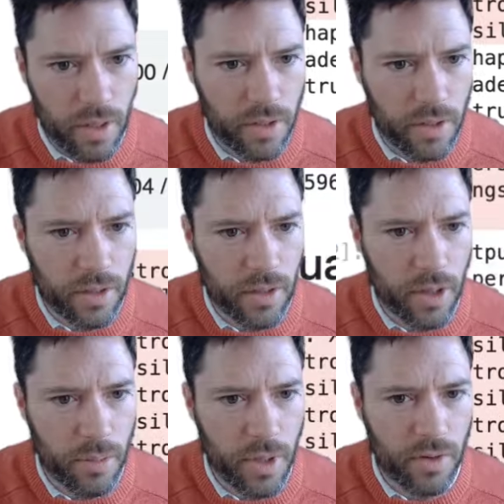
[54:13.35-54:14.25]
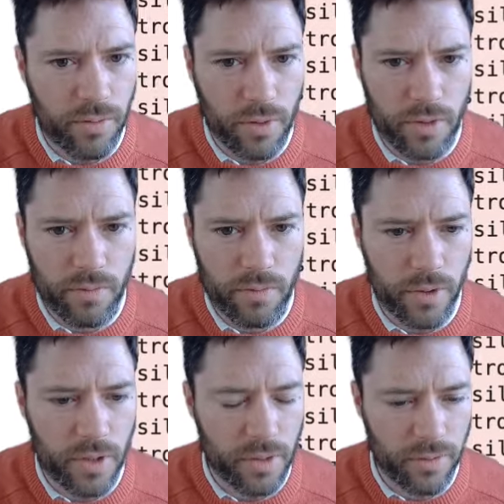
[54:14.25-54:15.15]
I think I may have run
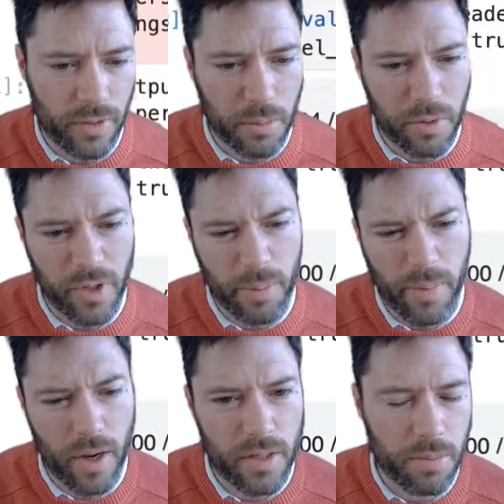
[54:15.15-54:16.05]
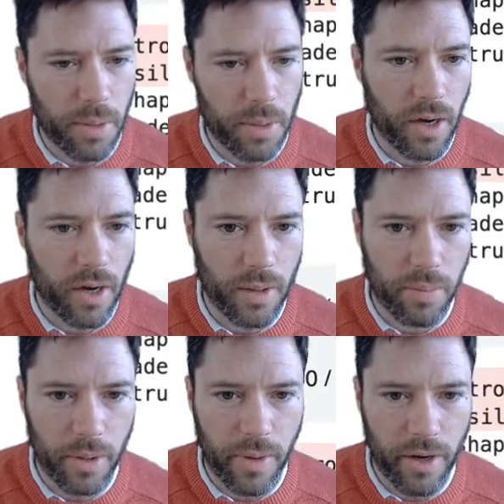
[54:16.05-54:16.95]
for a different number of epochs, maybe got a
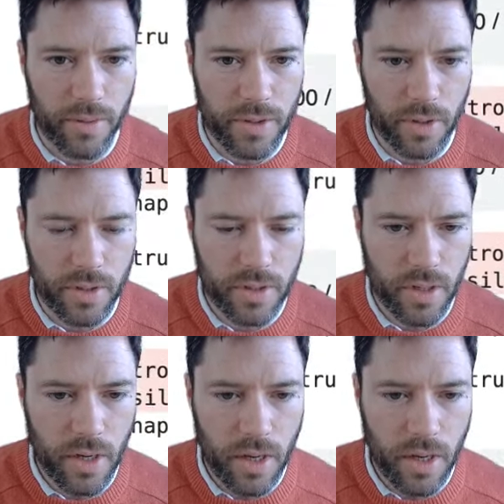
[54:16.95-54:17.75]
bit better results.